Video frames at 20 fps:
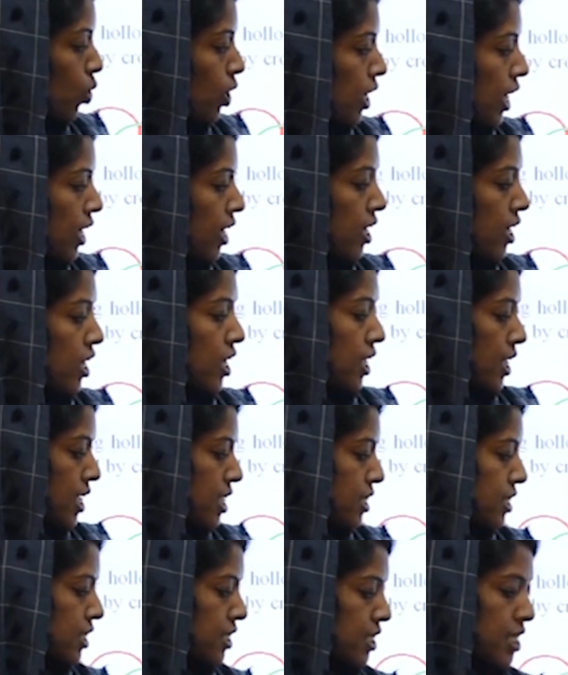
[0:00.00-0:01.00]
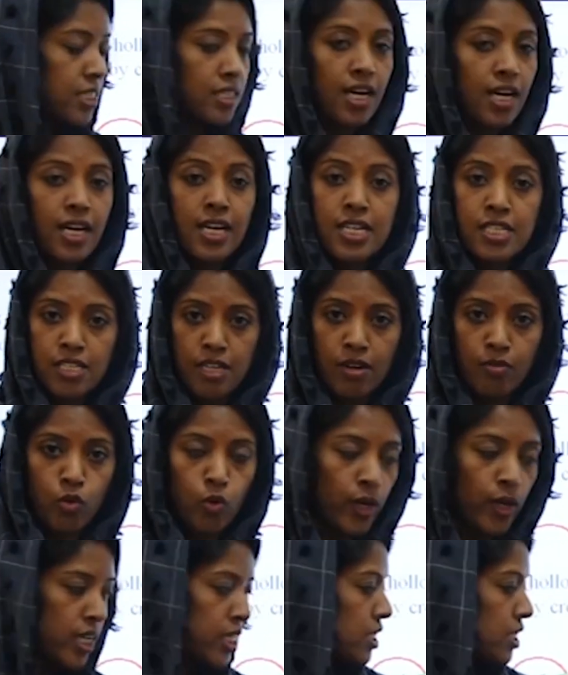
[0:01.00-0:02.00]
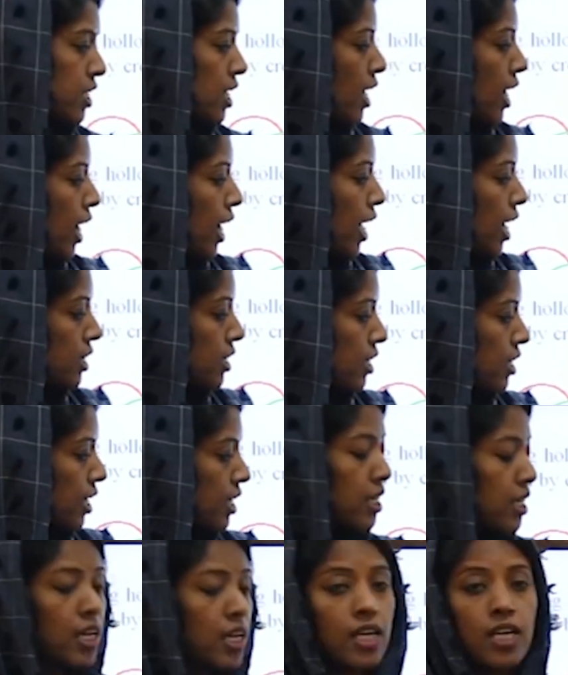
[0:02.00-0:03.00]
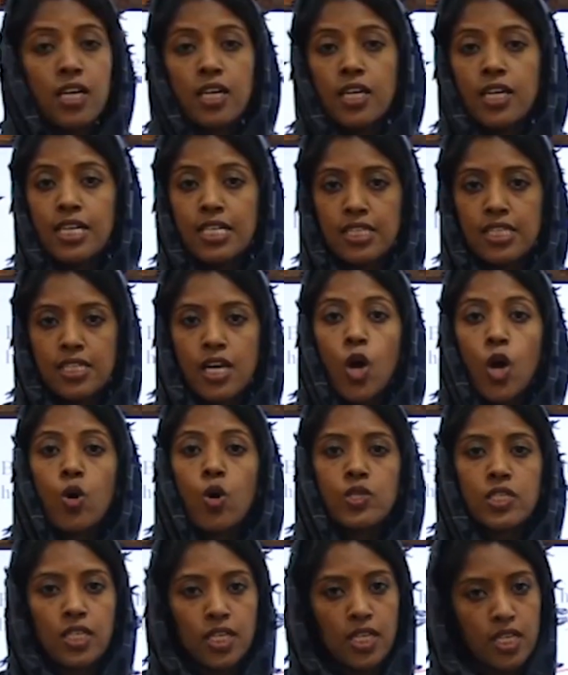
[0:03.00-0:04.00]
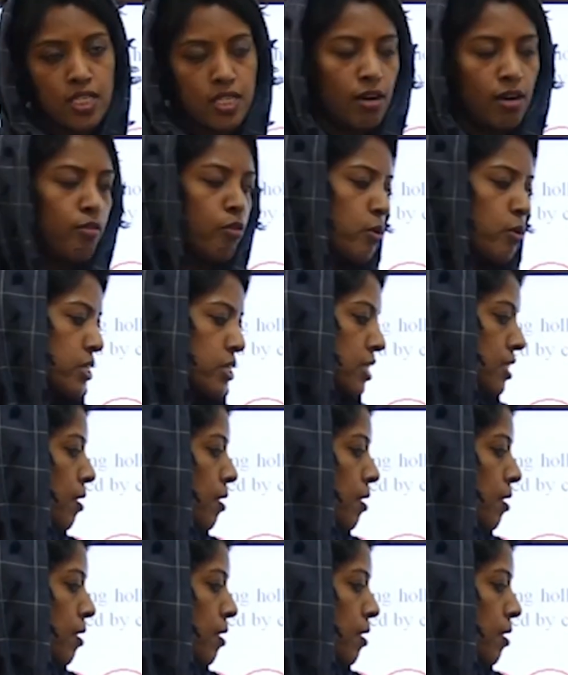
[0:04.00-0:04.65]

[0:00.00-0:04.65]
color is a tetrahedral void and the red color is the octahedral voids.